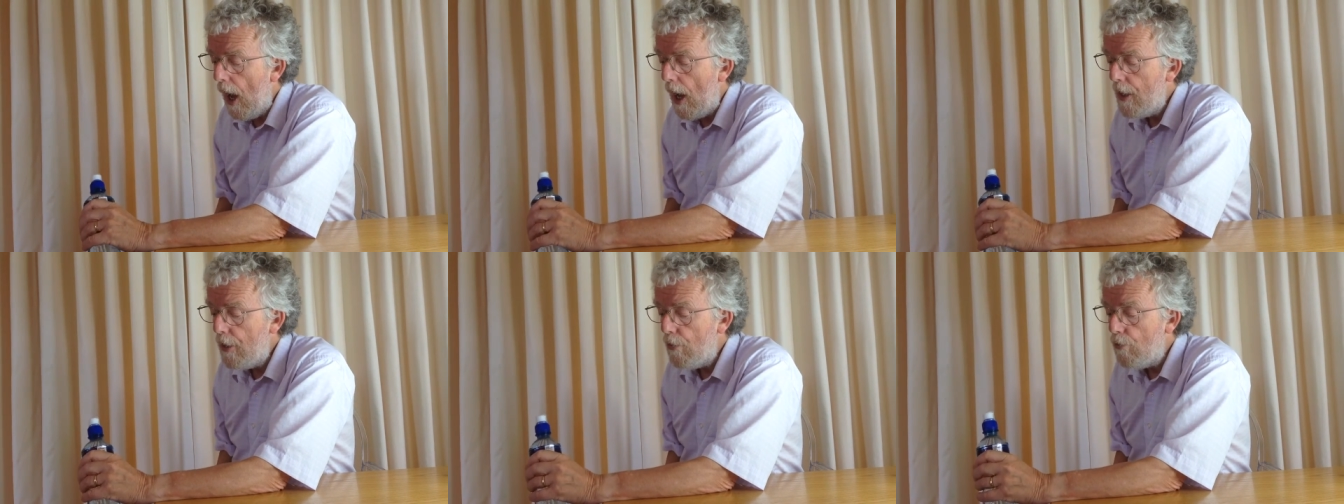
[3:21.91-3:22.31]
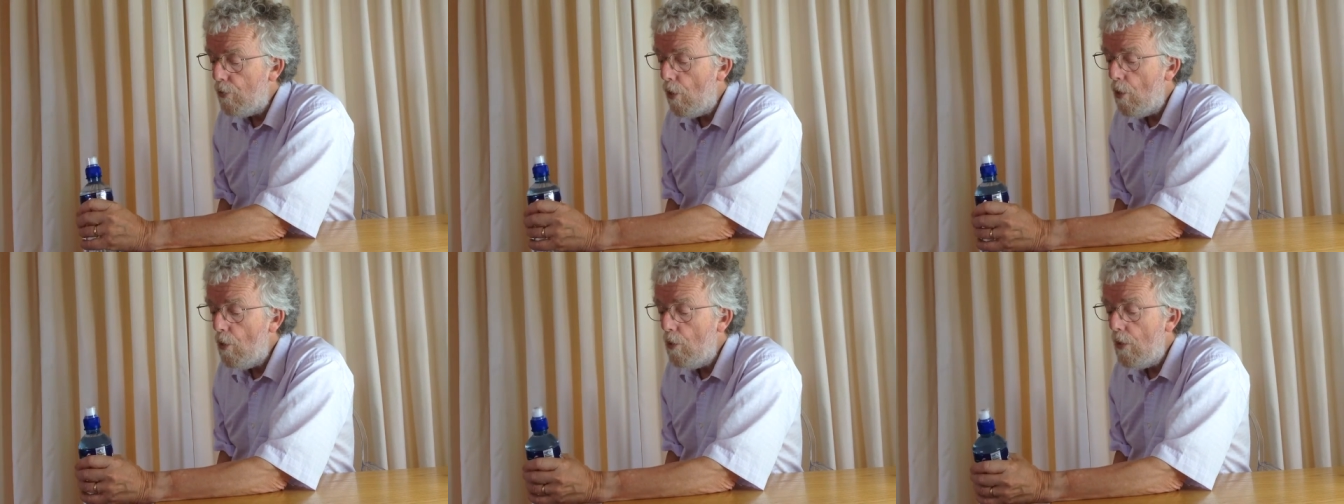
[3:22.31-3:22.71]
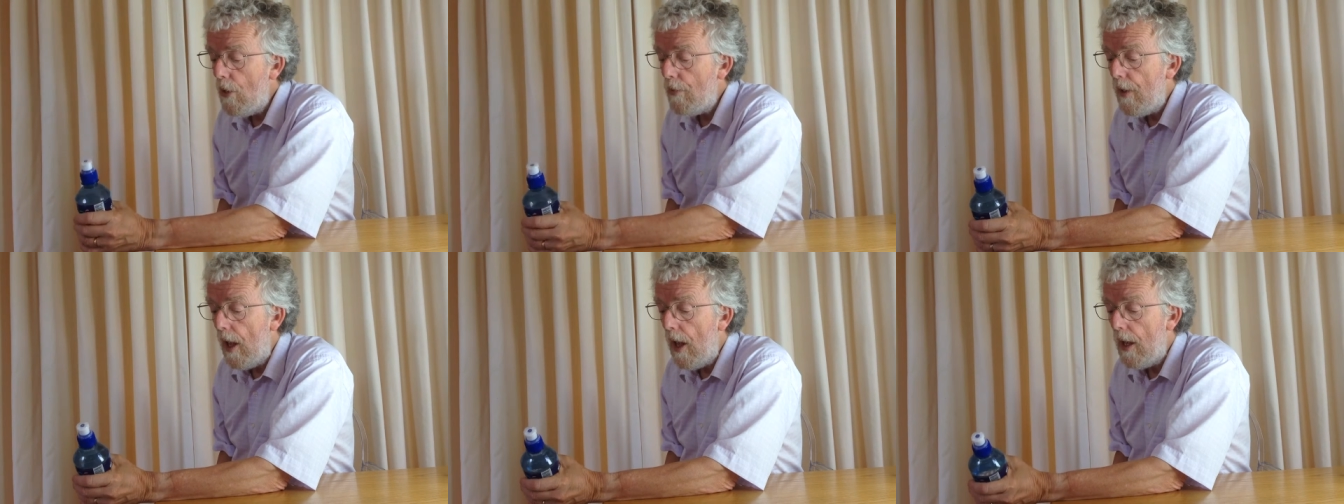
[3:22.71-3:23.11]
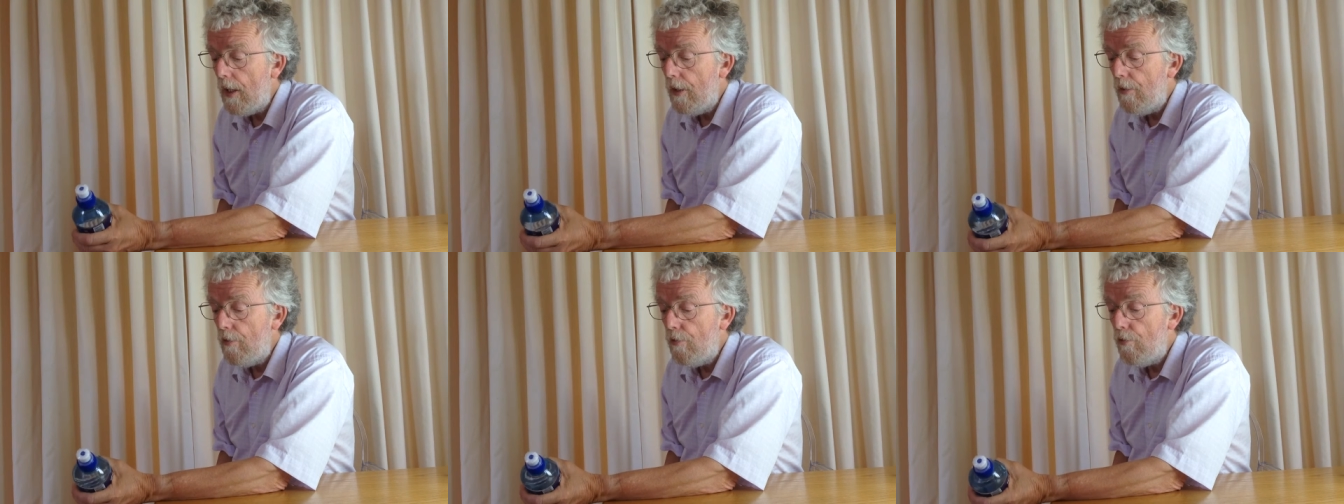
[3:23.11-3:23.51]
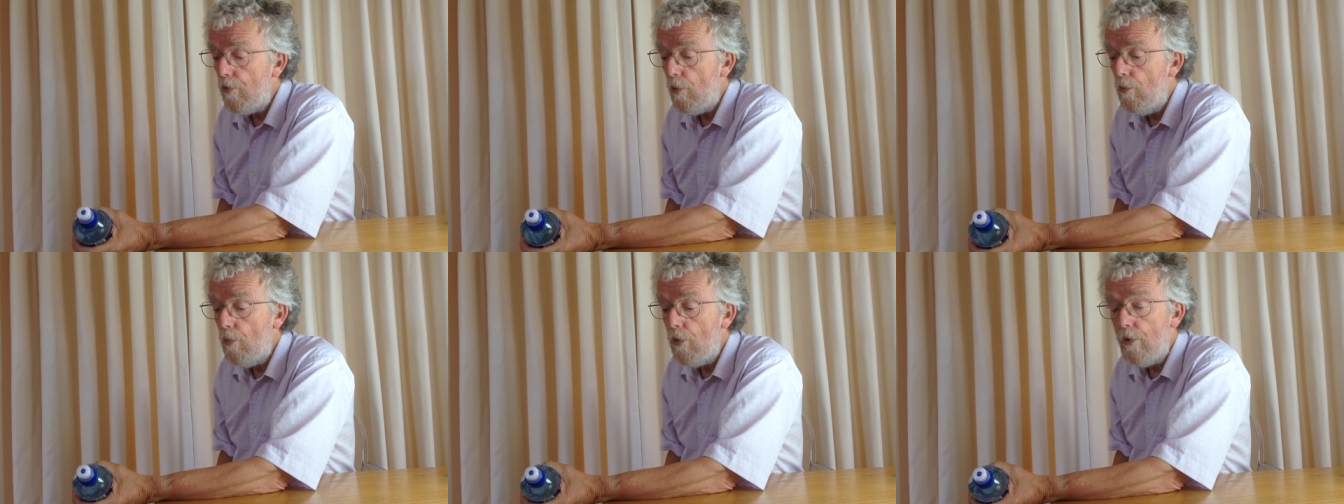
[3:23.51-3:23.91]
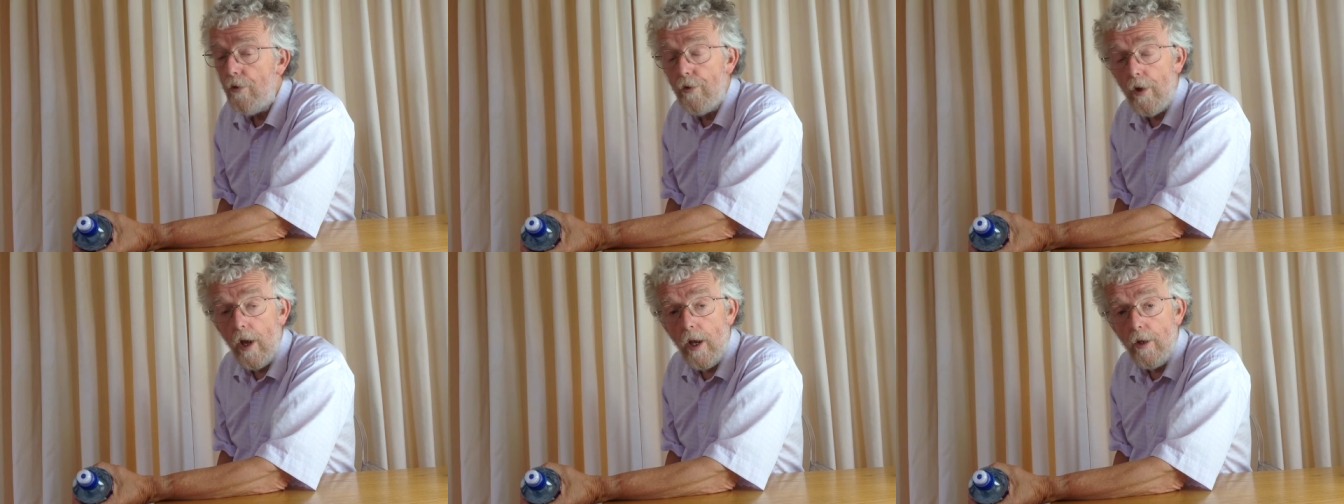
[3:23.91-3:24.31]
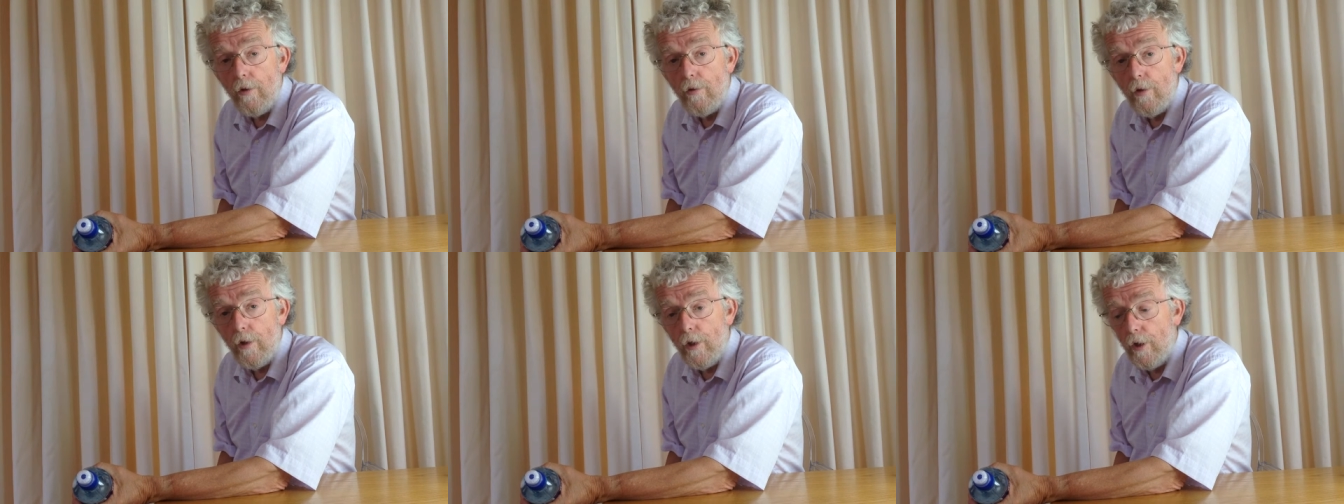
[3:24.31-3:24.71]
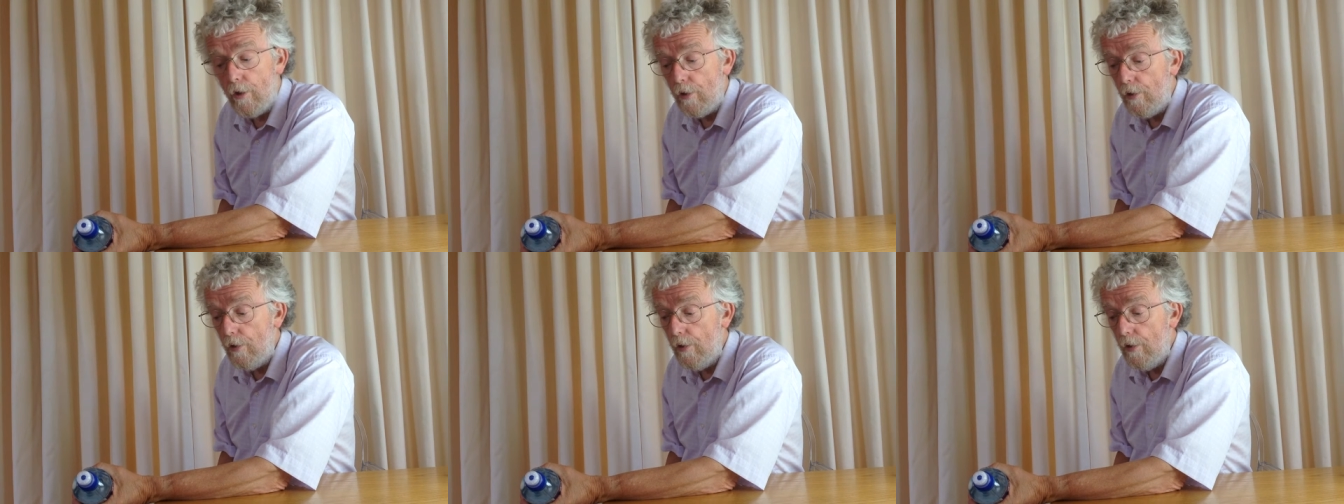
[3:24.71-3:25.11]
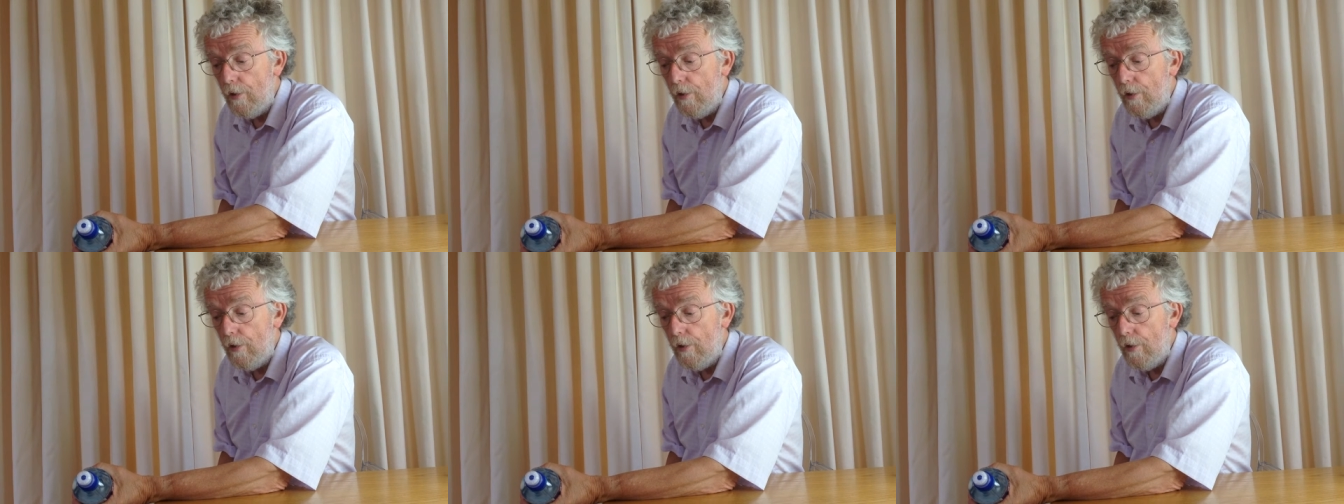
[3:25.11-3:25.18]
and you roll the hand from one side to the other